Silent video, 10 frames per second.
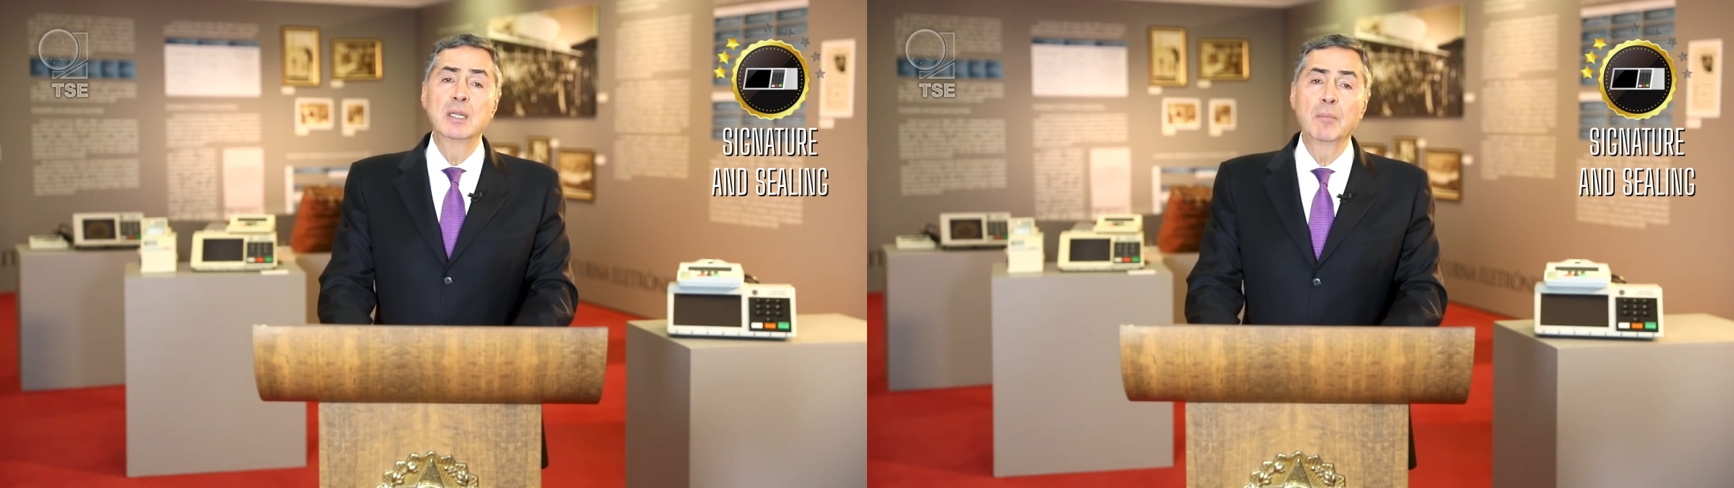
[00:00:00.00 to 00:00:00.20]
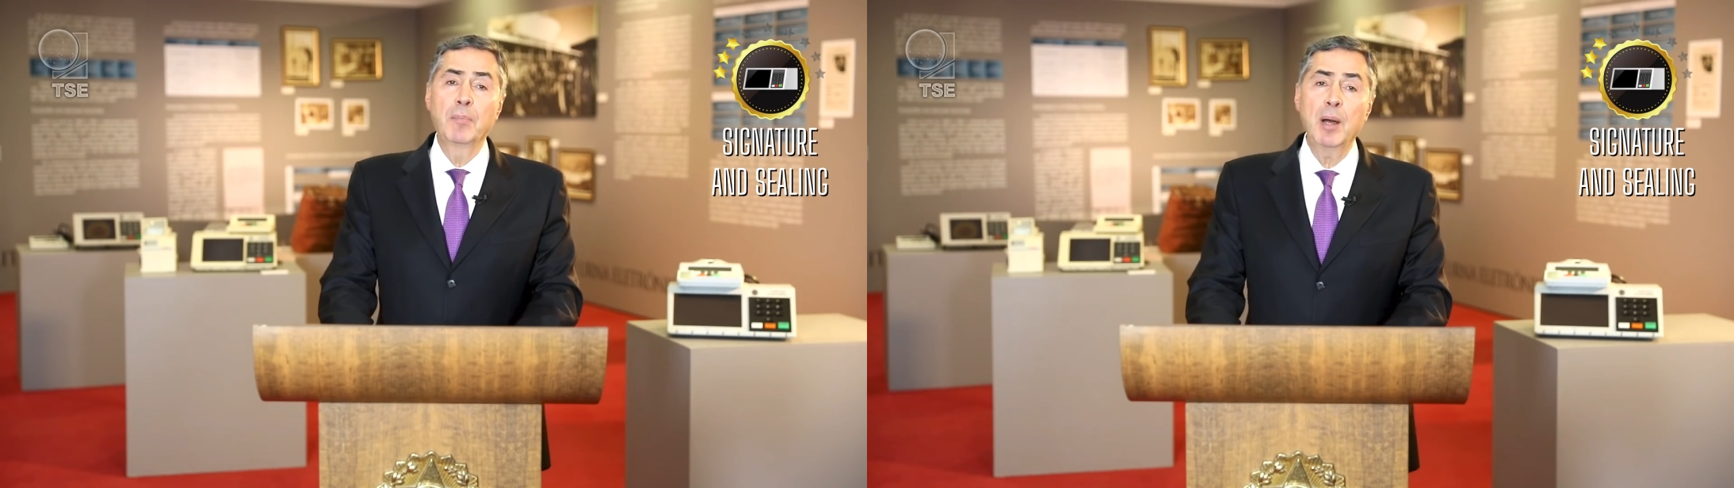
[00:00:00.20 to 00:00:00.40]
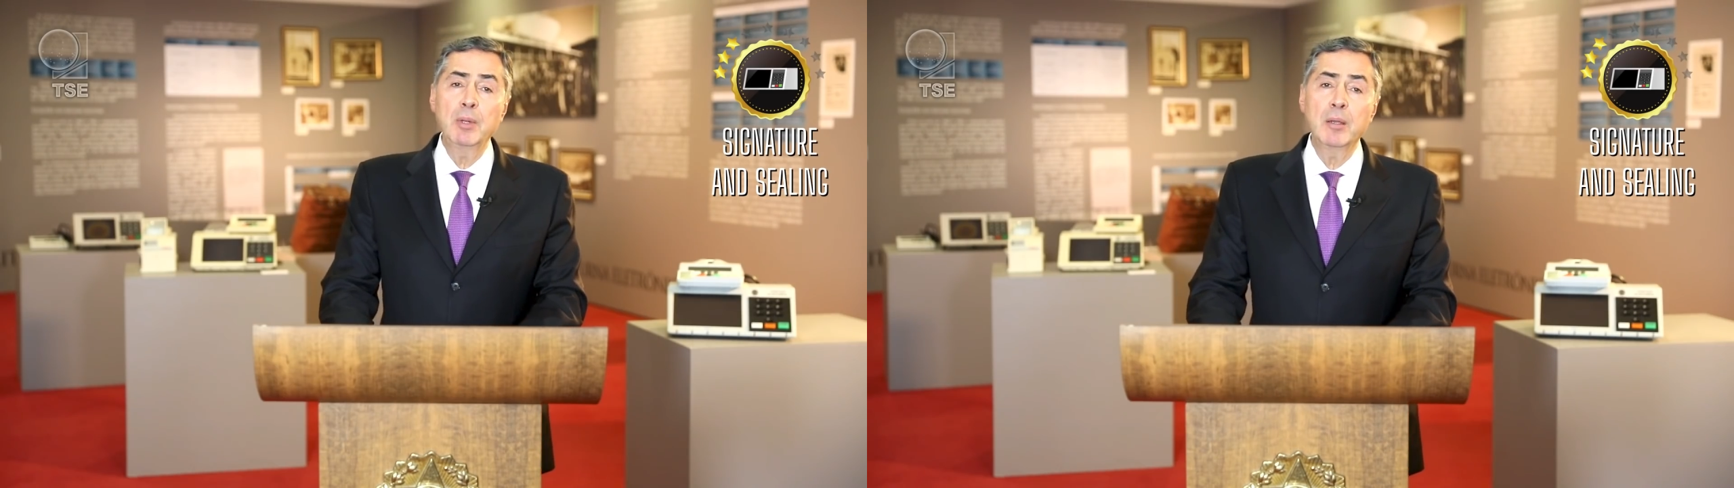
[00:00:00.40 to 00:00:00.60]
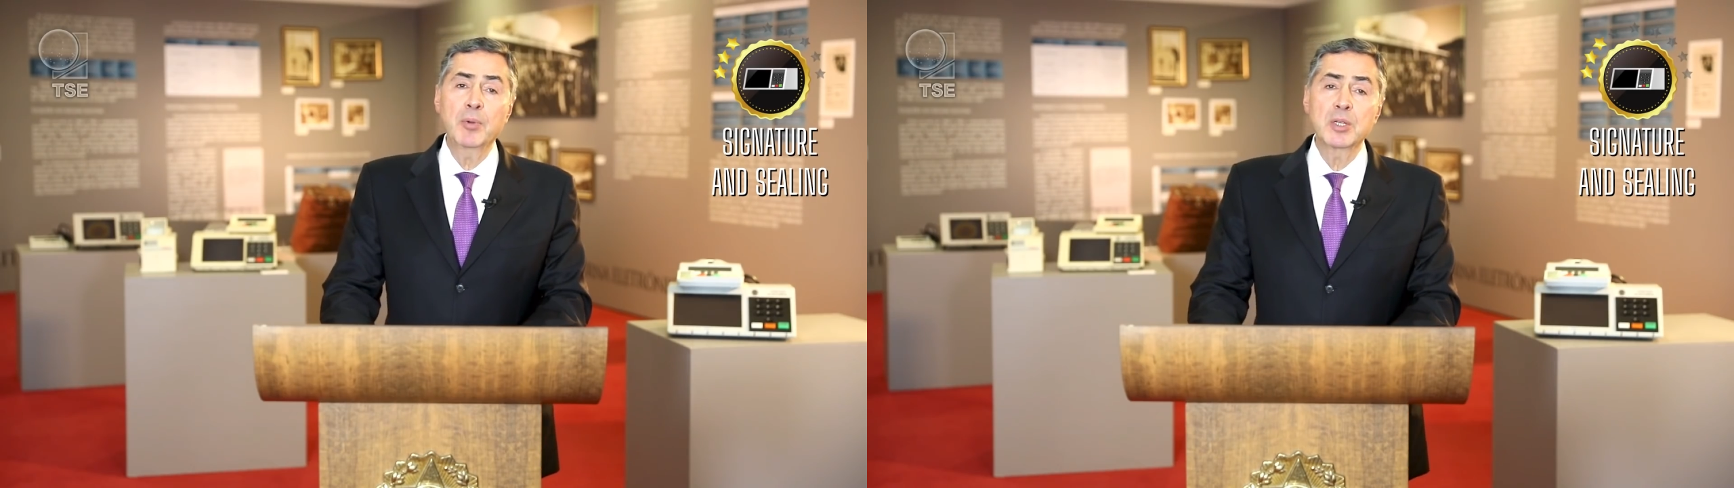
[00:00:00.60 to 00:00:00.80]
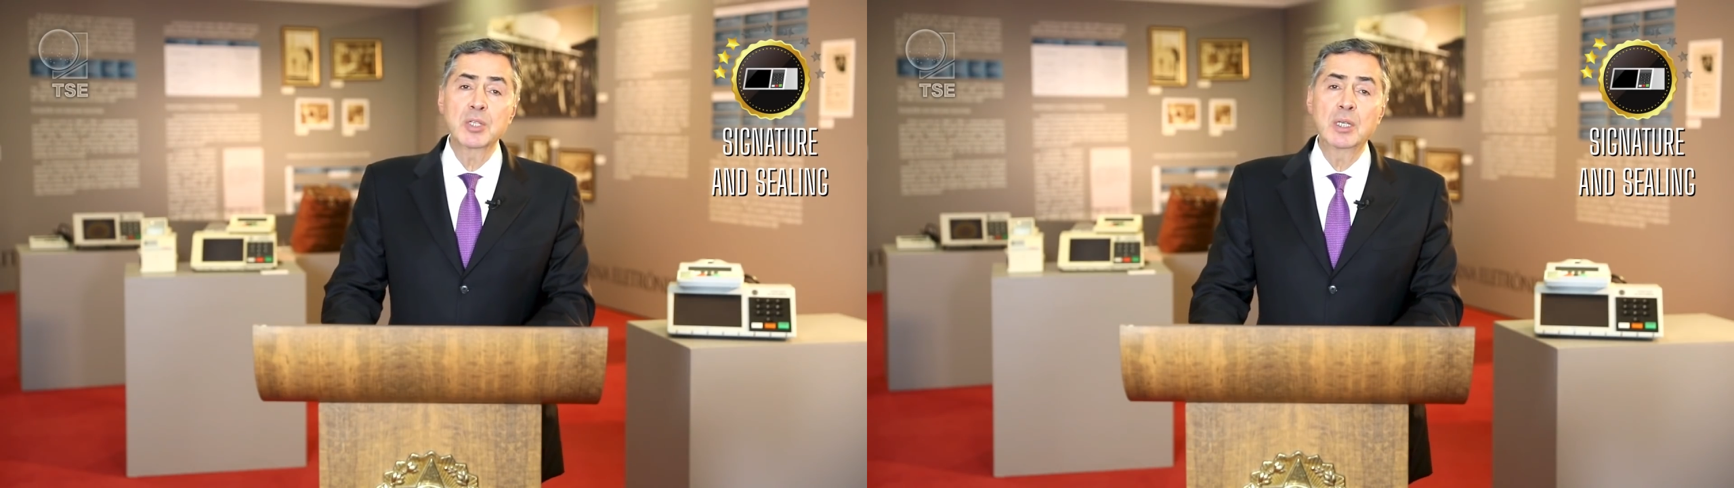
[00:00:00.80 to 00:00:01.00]
the public
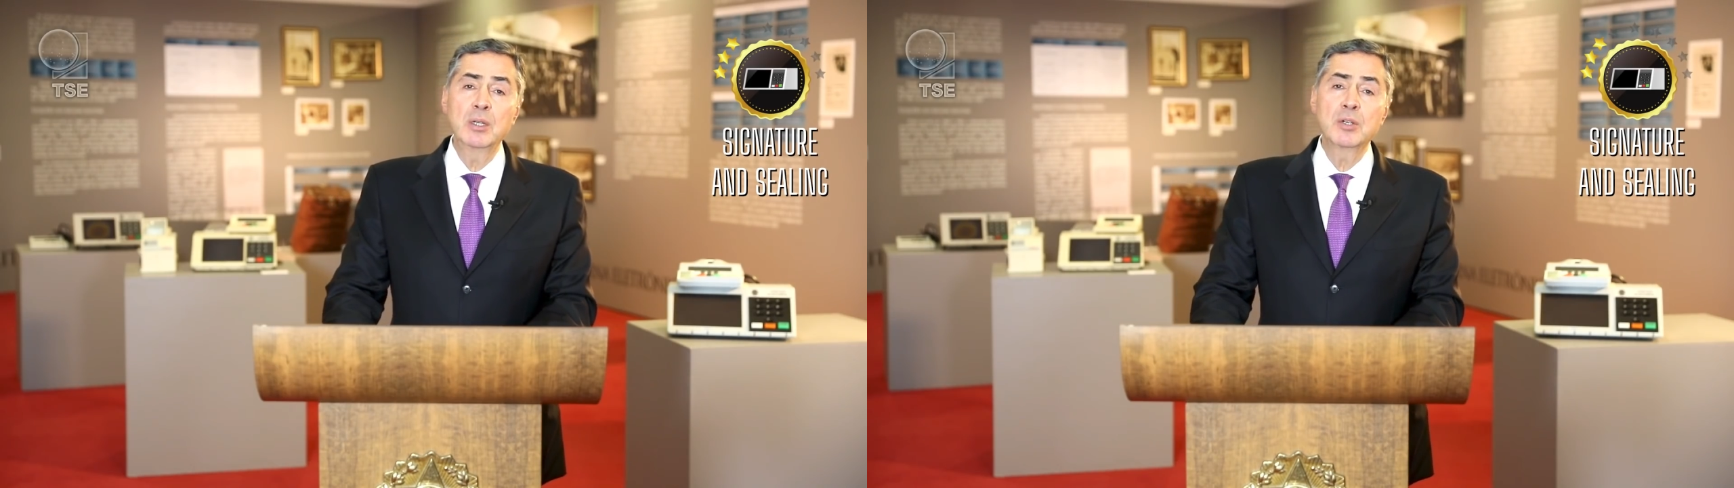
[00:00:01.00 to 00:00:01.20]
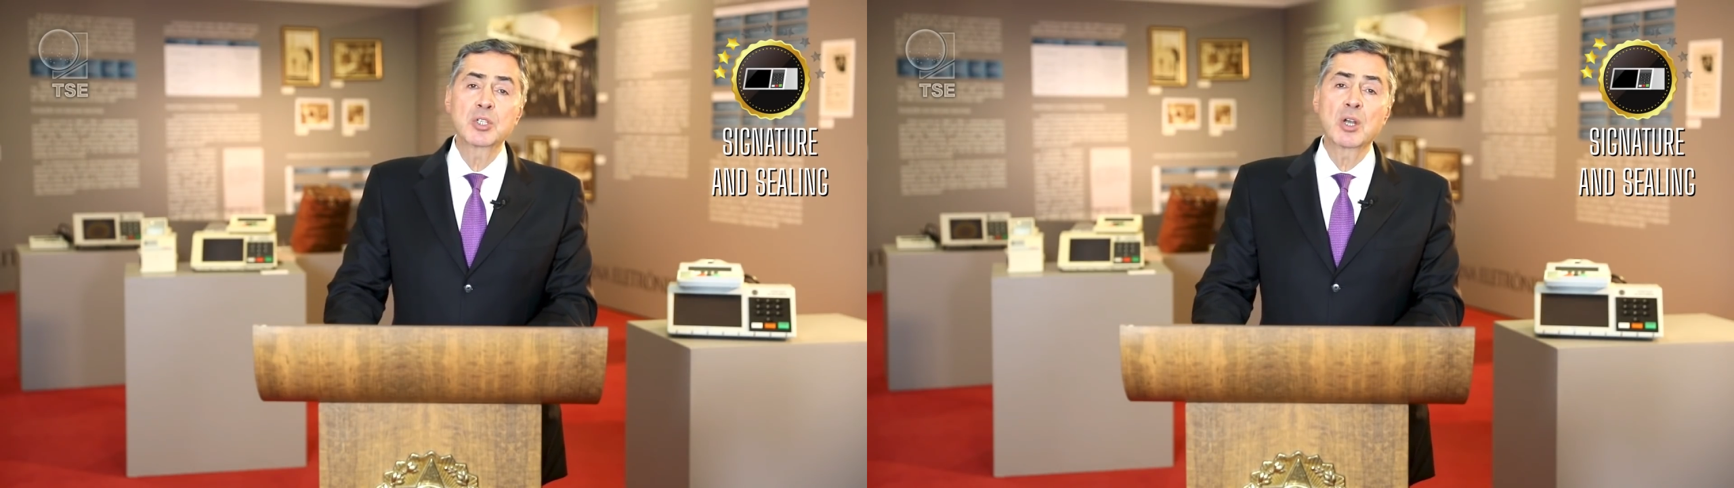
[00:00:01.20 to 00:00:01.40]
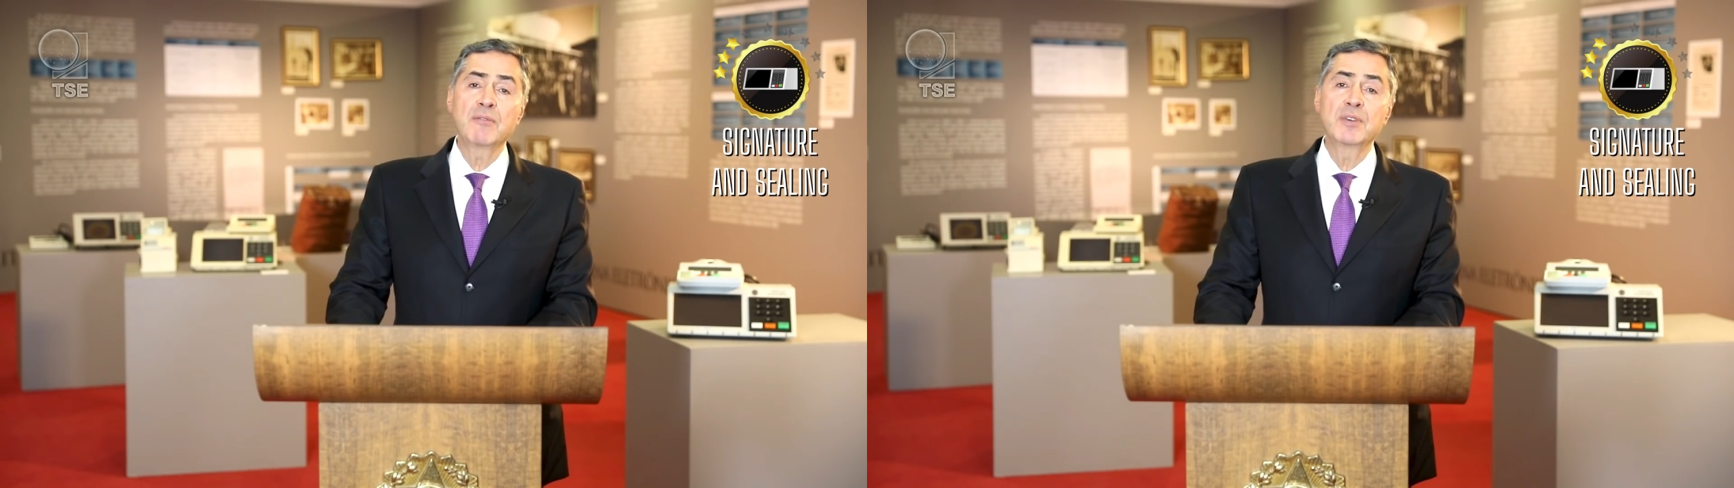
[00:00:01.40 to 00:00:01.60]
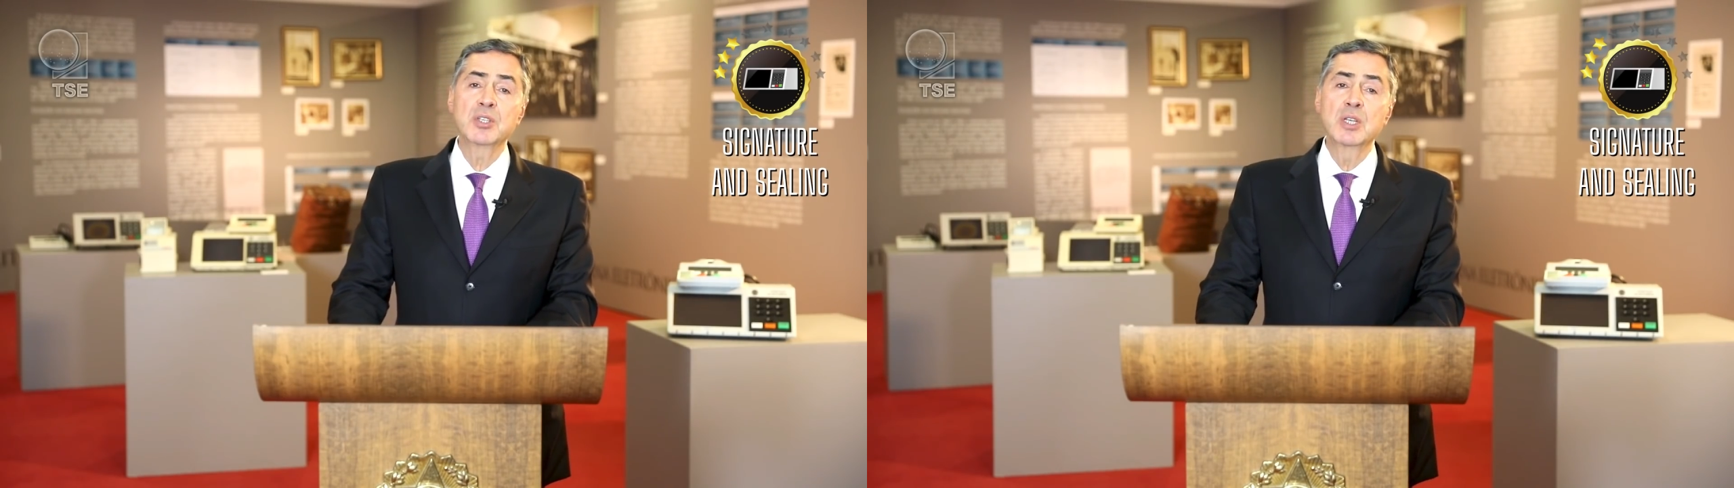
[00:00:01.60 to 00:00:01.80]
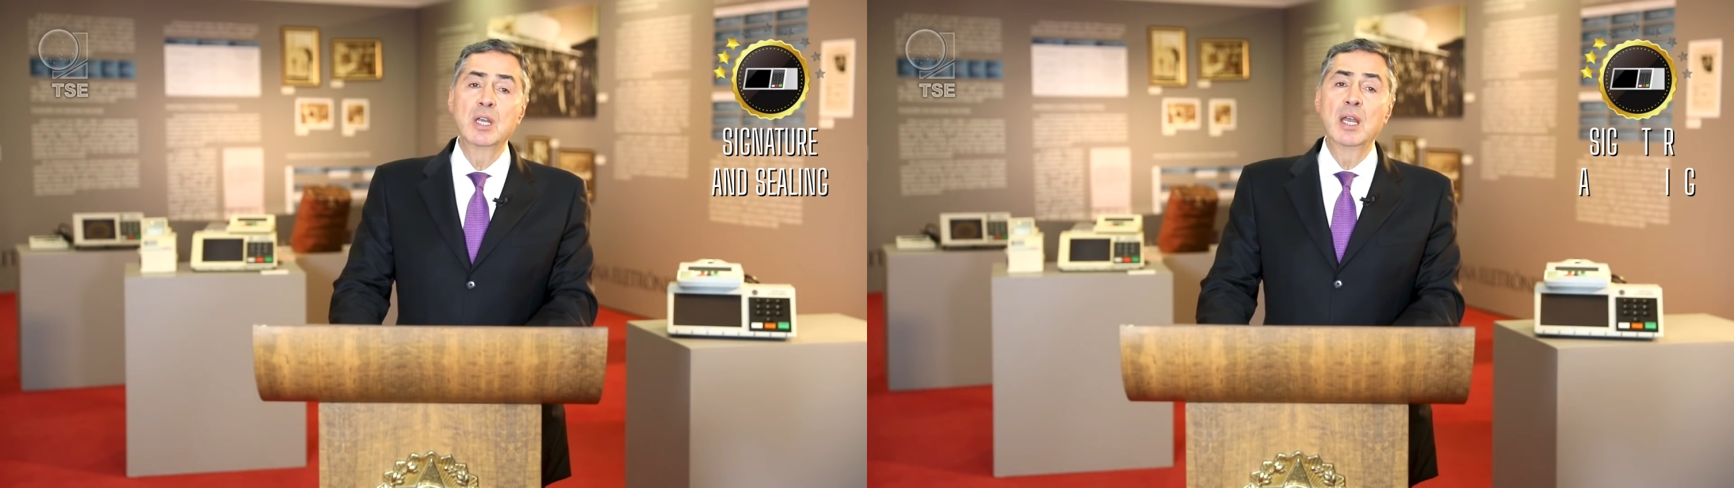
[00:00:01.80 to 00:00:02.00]
prosecutor's
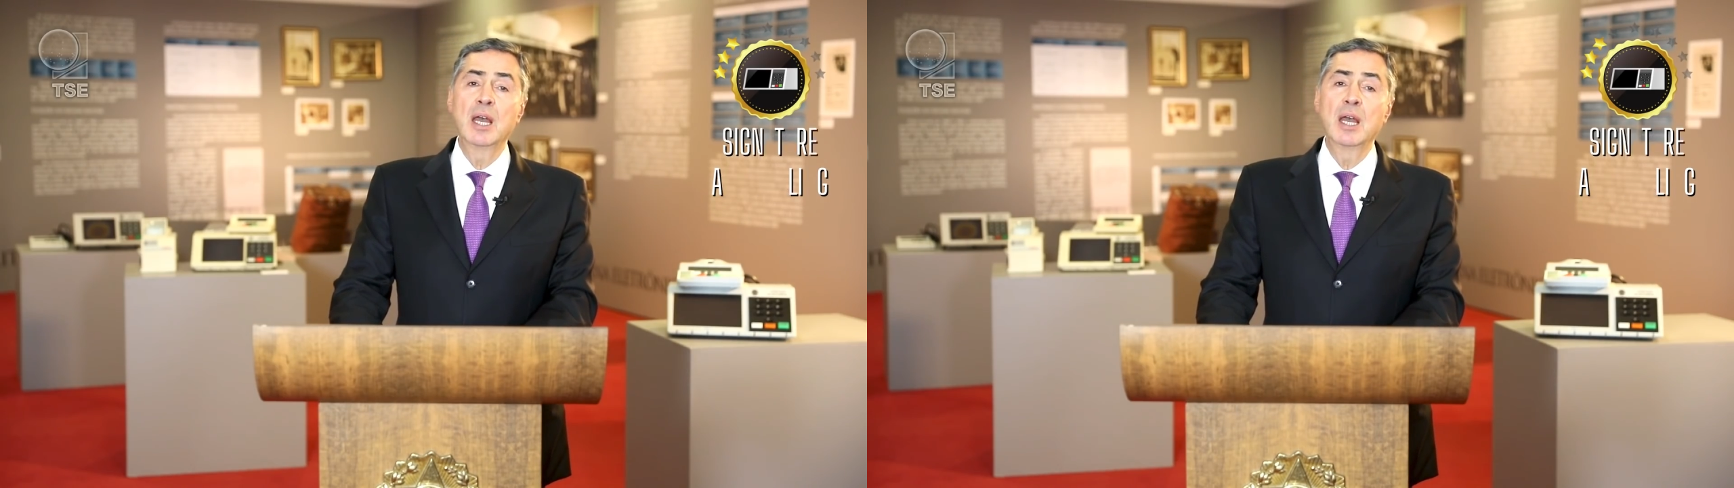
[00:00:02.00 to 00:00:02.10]
office,